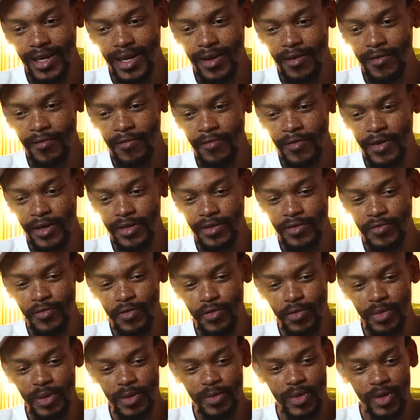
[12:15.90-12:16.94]
very few
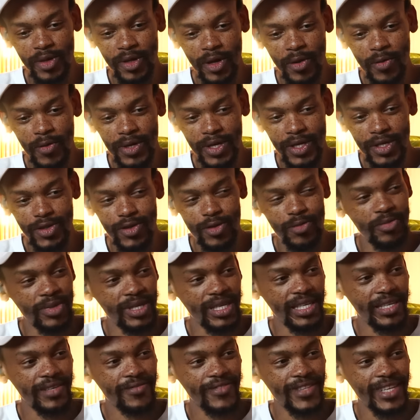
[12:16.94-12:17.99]
people are willing to
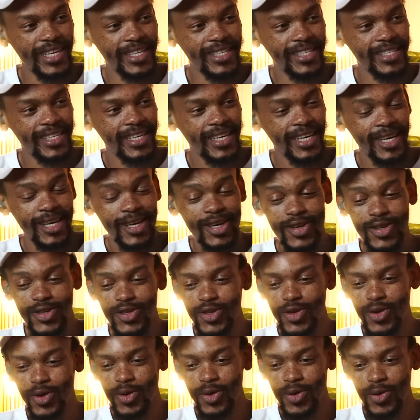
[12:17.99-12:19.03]
believe that.
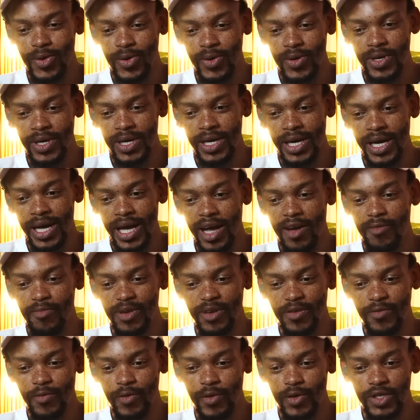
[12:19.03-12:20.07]
So I've
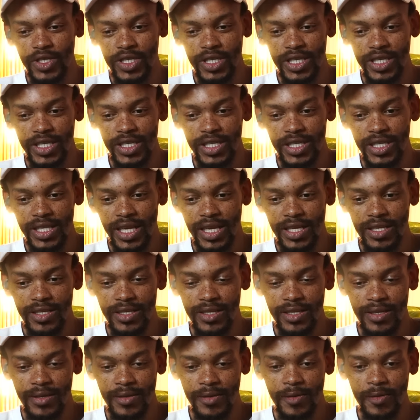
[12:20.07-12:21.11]
been fortunate
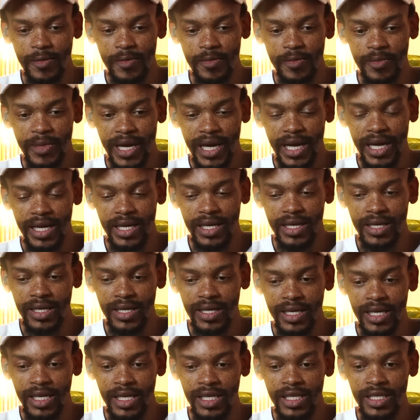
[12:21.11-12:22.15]
that by
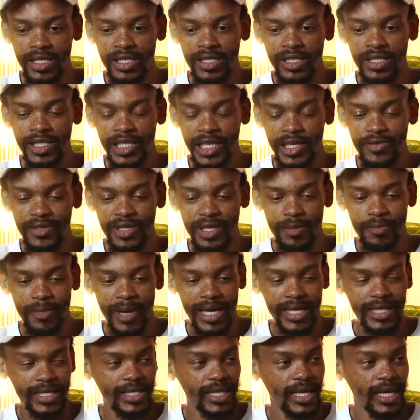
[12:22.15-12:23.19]
sharing
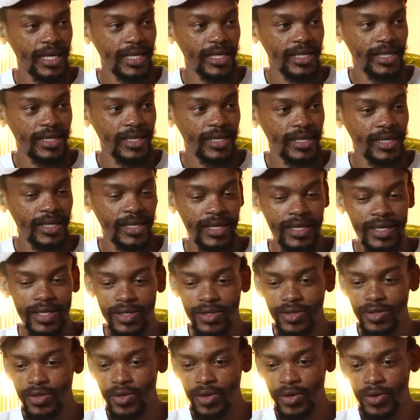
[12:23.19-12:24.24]
my side,
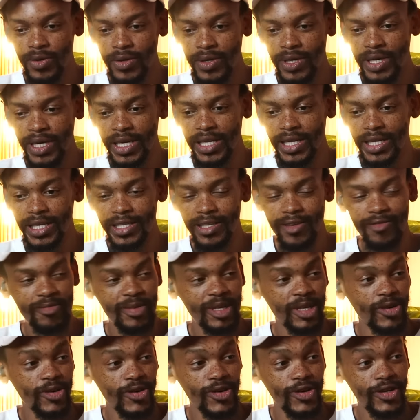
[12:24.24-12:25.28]
you know, at least I've
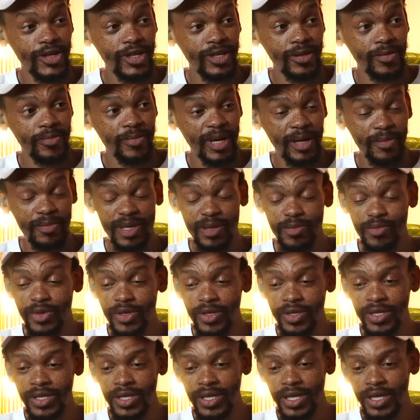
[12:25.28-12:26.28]
been heard by people.